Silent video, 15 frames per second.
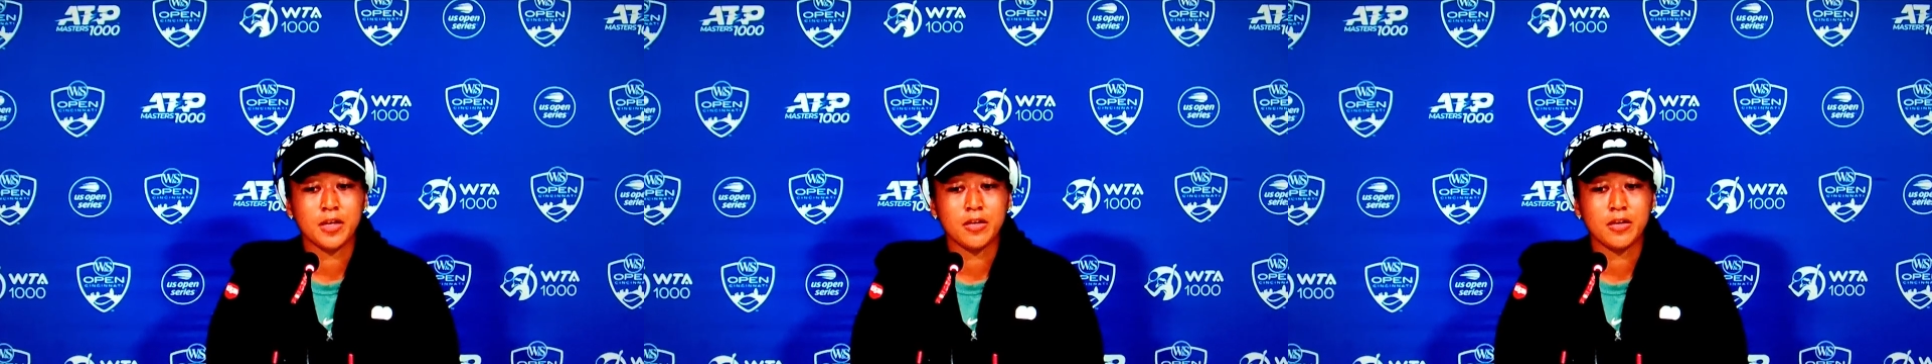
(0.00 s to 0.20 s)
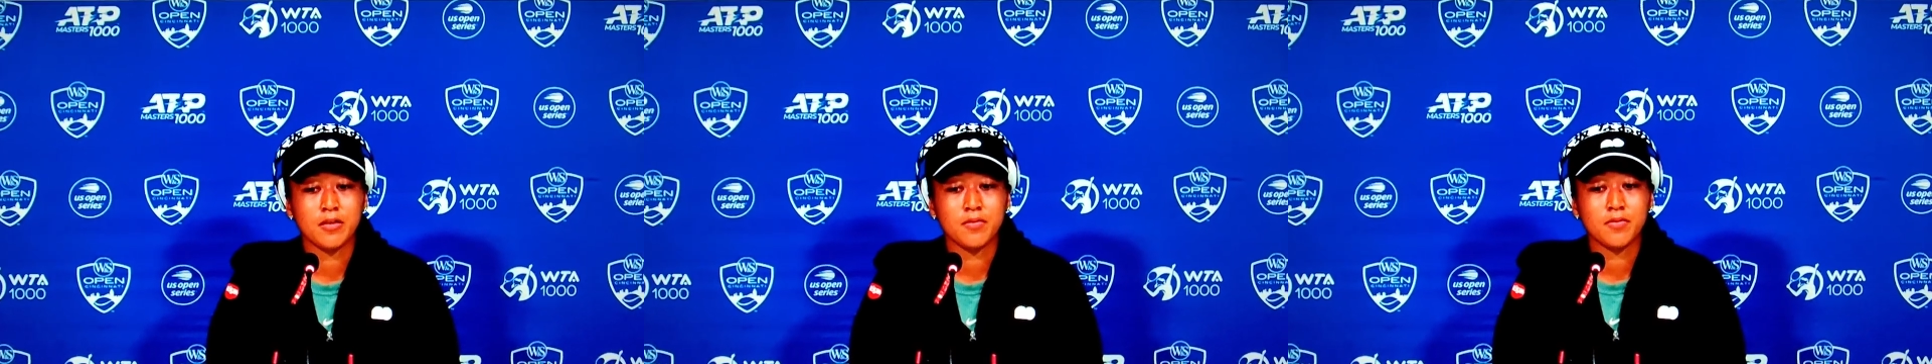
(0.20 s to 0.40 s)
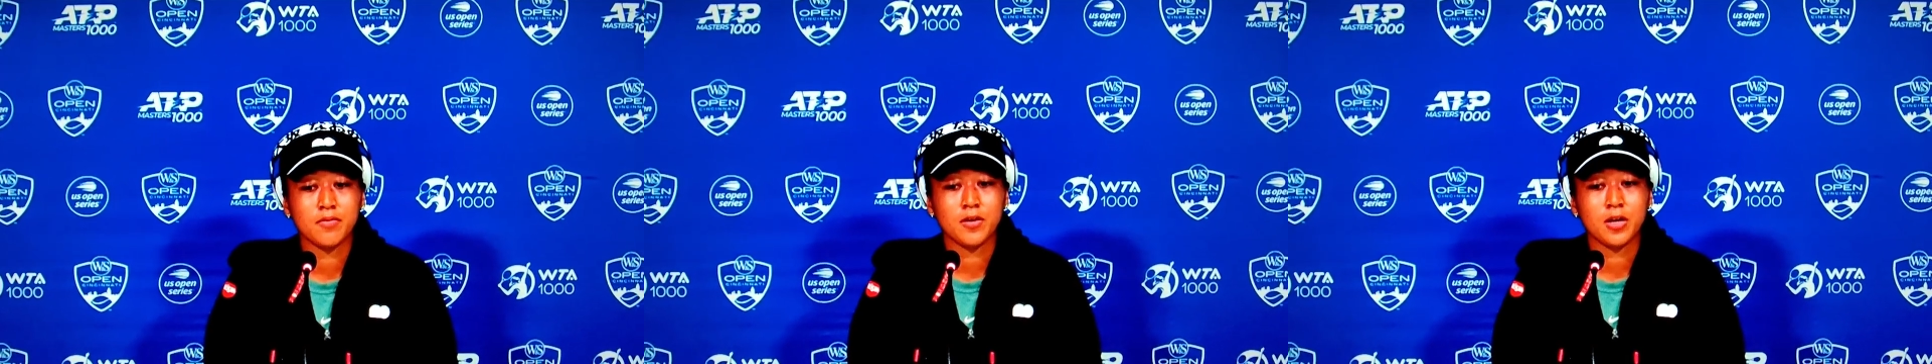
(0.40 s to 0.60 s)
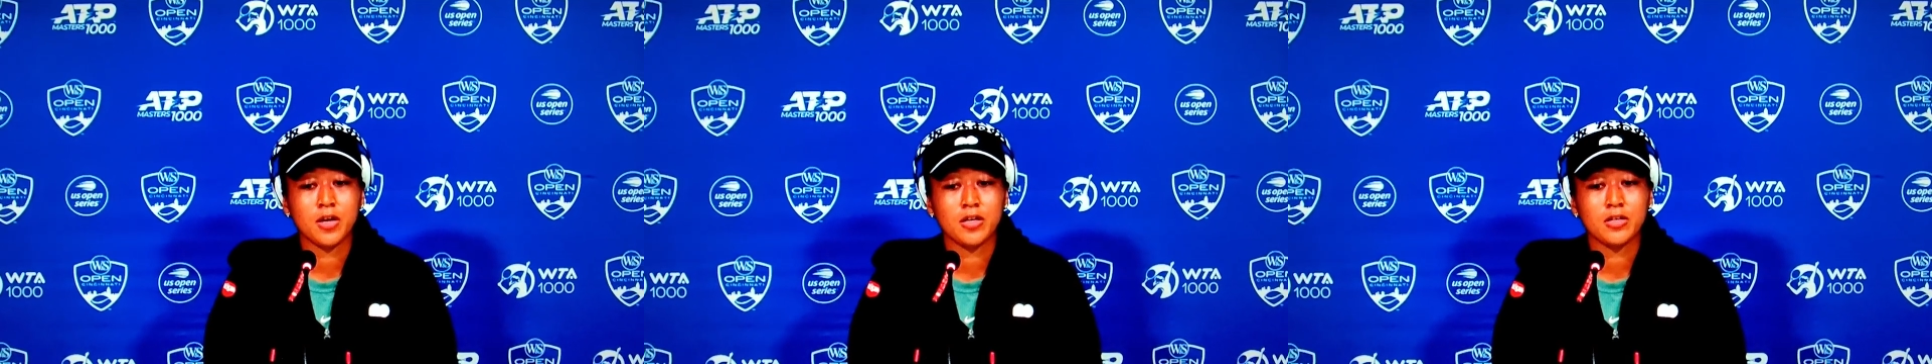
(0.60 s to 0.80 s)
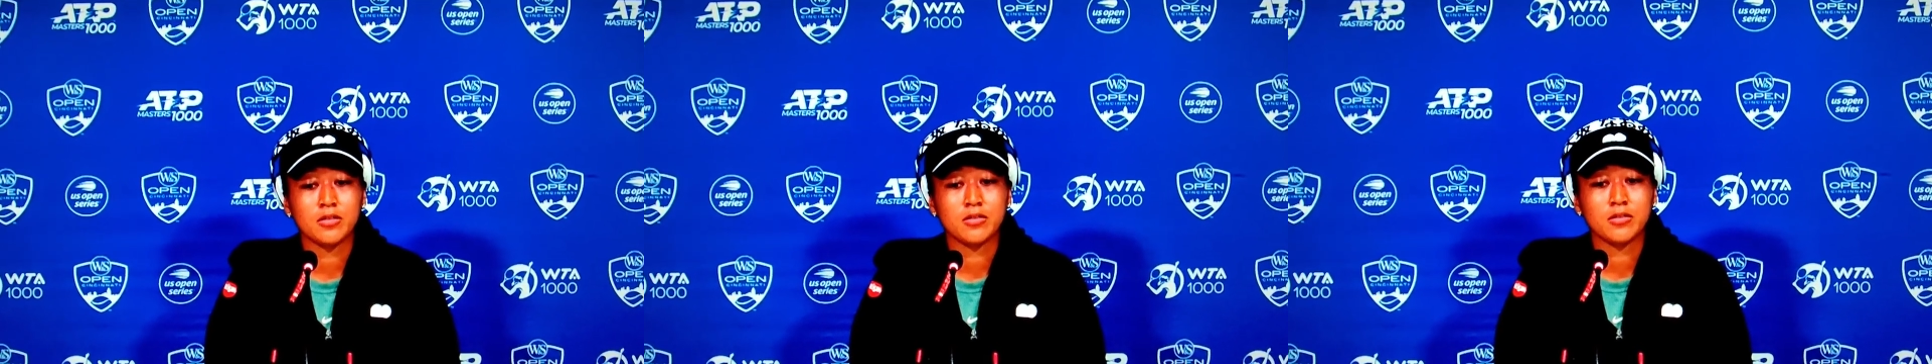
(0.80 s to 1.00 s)
and I've
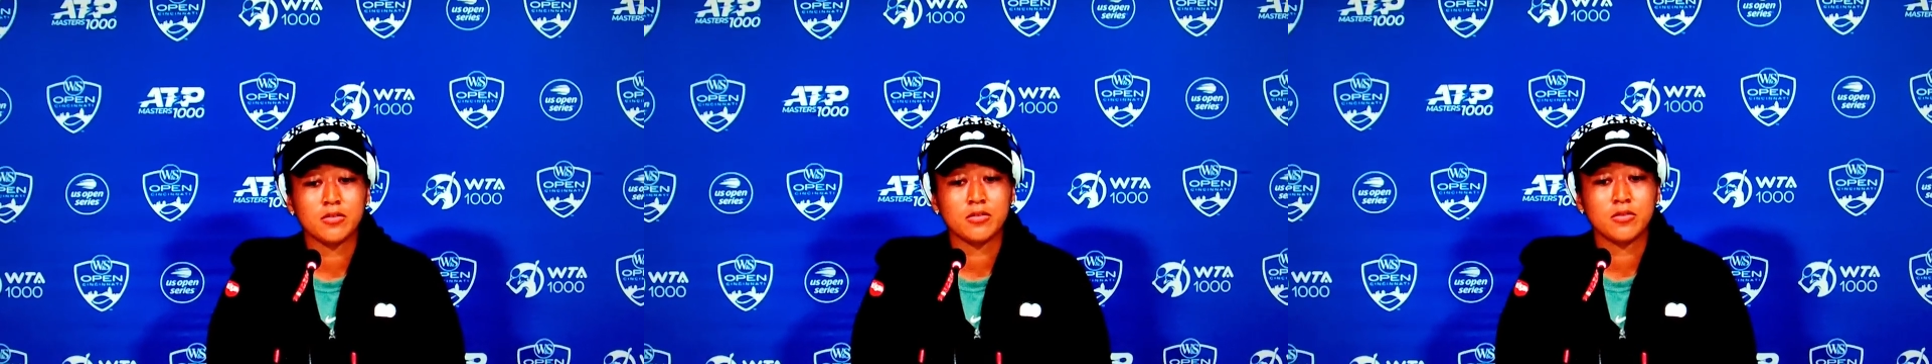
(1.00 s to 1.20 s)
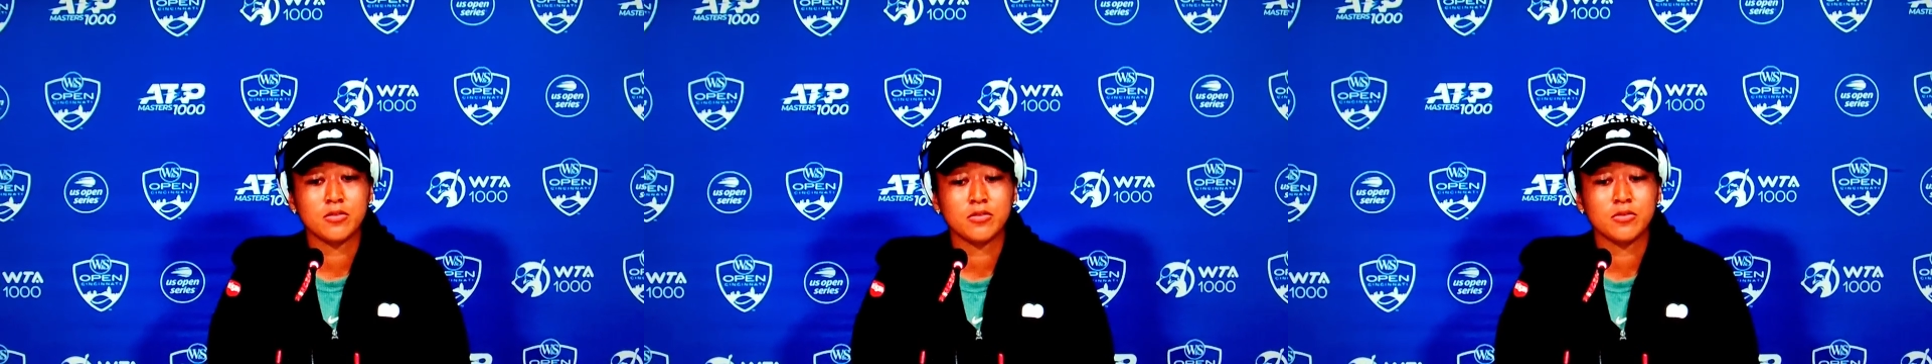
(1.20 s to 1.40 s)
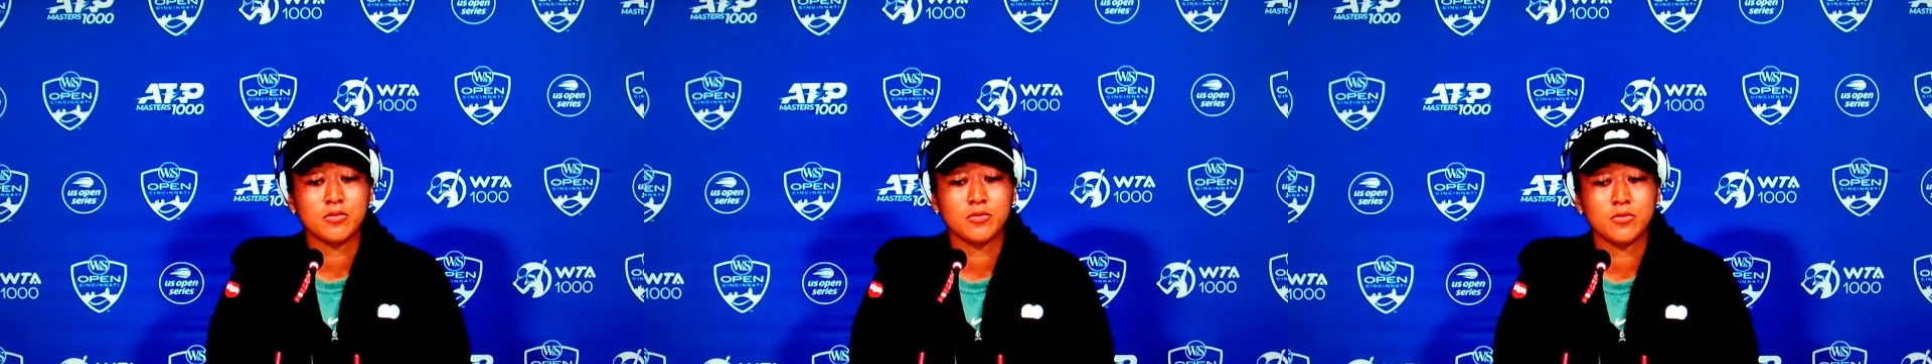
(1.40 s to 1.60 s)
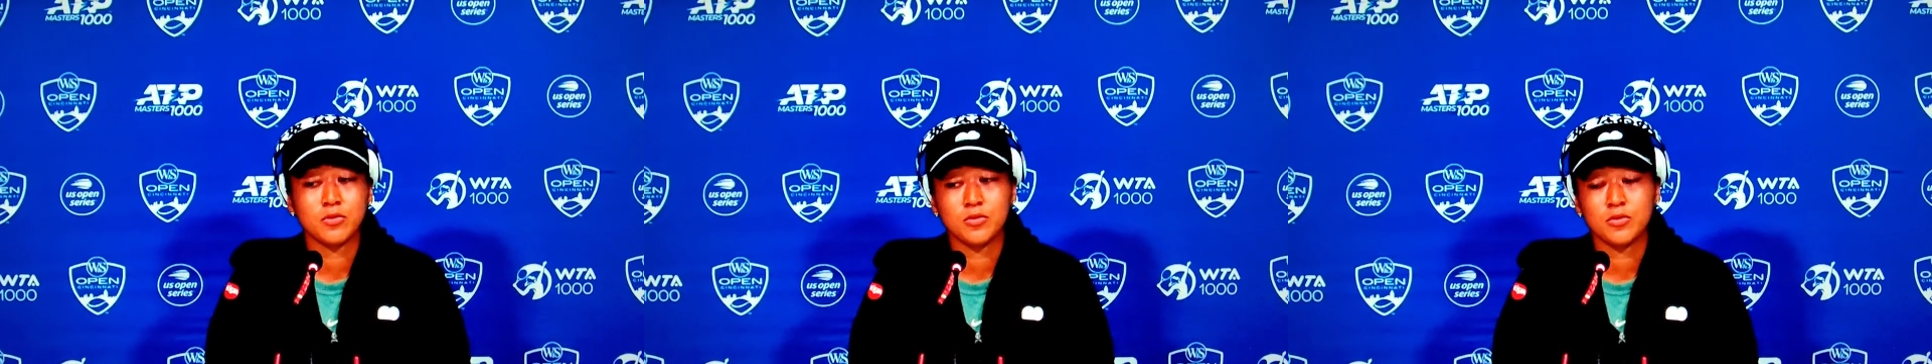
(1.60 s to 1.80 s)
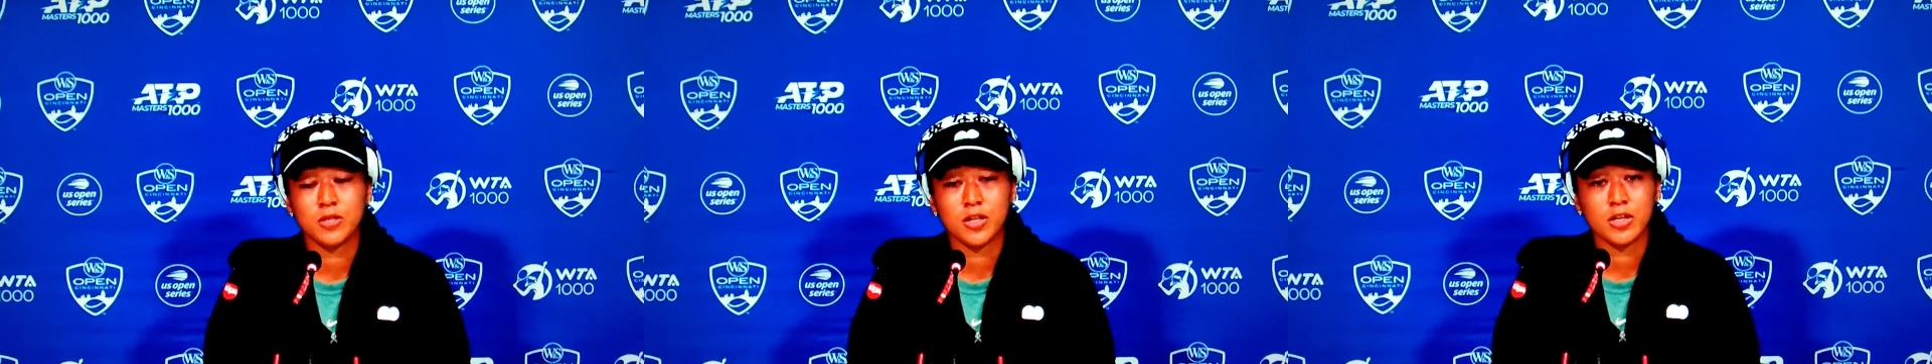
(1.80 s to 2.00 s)
gotten to
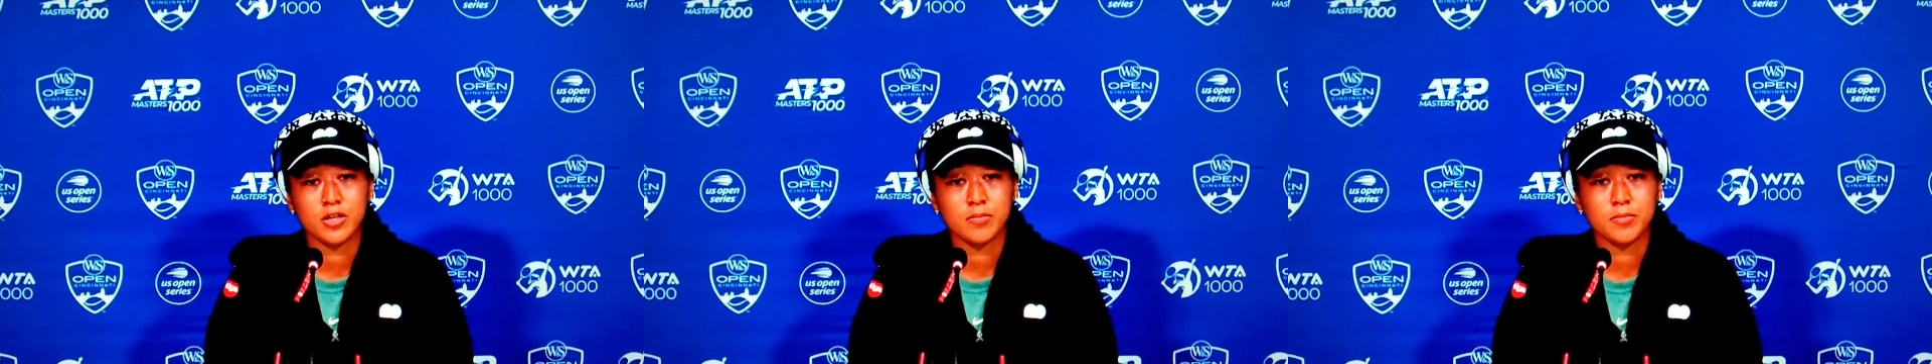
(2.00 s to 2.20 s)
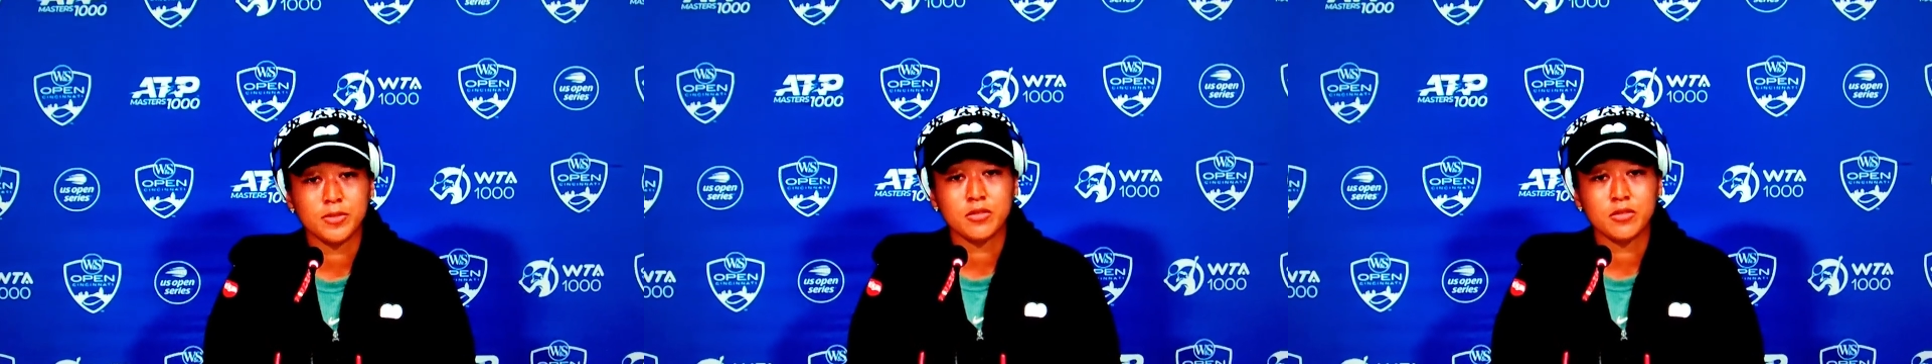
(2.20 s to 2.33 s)
do a lot of